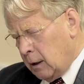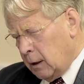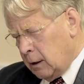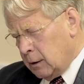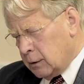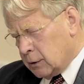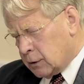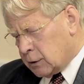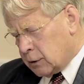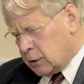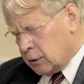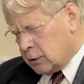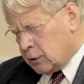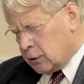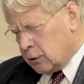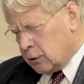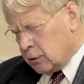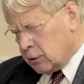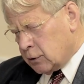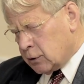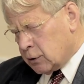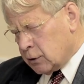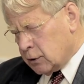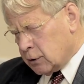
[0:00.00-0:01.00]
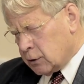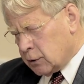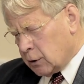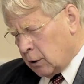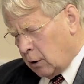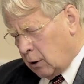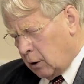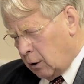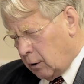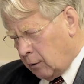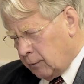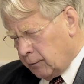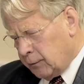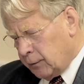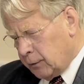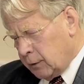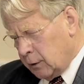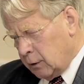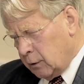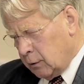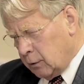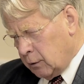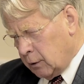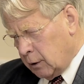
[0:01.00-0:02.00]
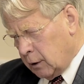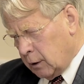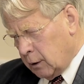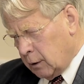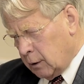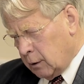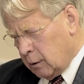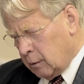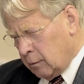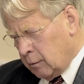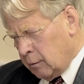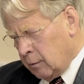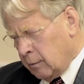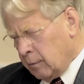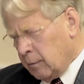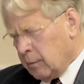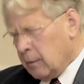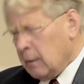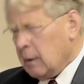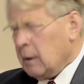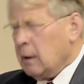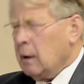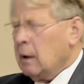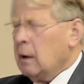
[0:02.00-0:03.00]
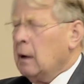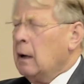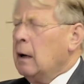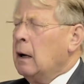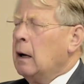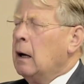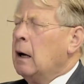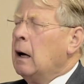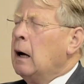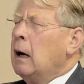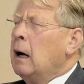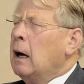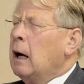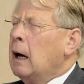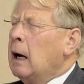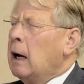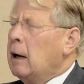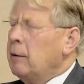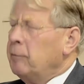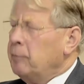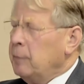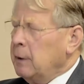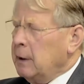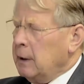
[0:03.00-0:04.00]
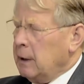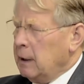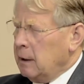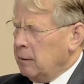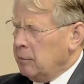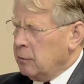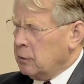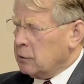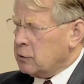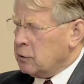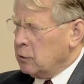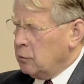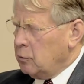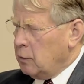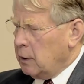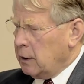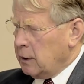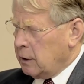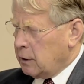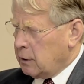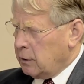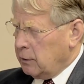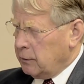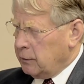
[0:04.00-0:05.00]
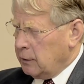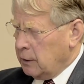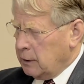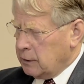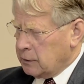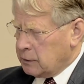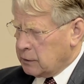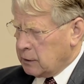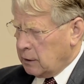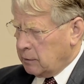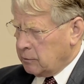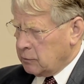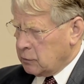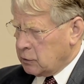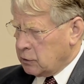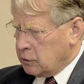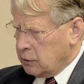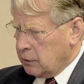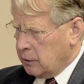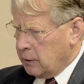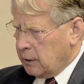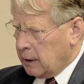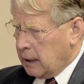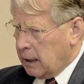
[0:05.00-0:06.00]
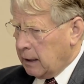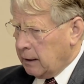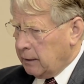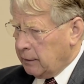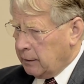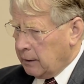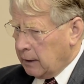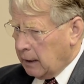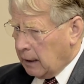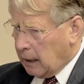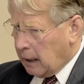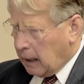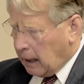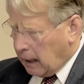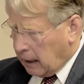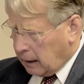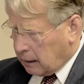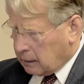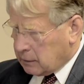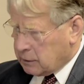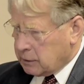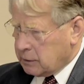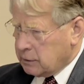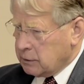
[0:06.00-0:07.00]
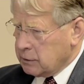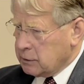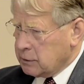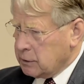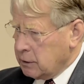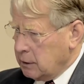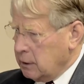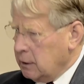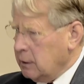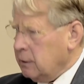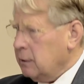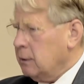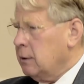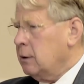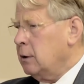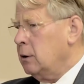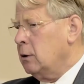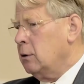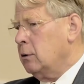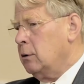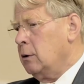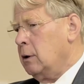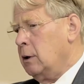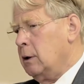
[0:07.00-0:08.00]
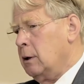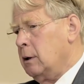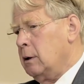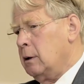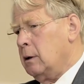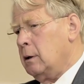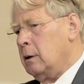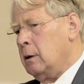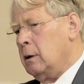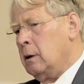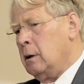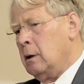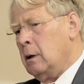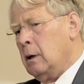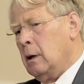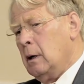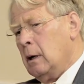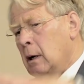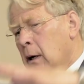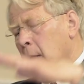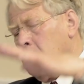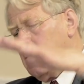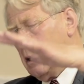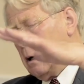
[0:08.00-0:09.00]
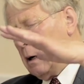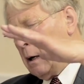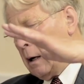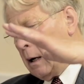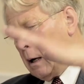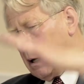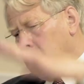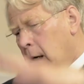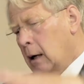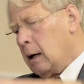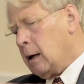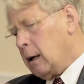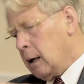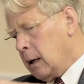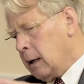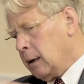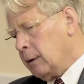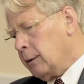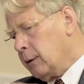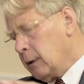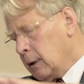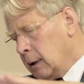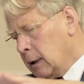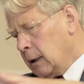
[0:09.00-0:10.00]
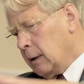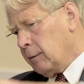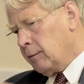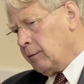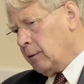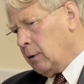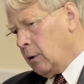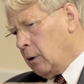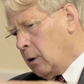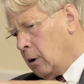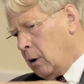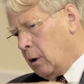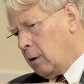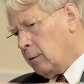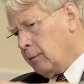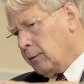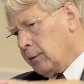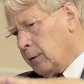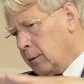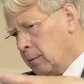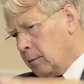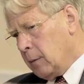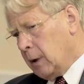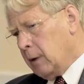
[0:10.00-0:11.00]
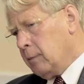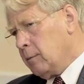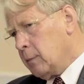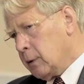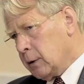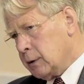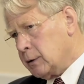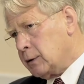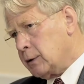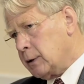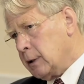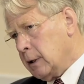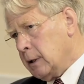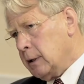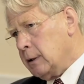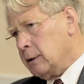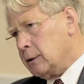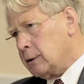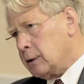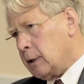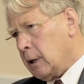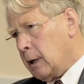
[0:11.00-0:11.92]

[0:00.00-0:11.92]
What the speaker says: institutions of the Union have been able to work on the assumption that the actors in the Union are at the level of the member states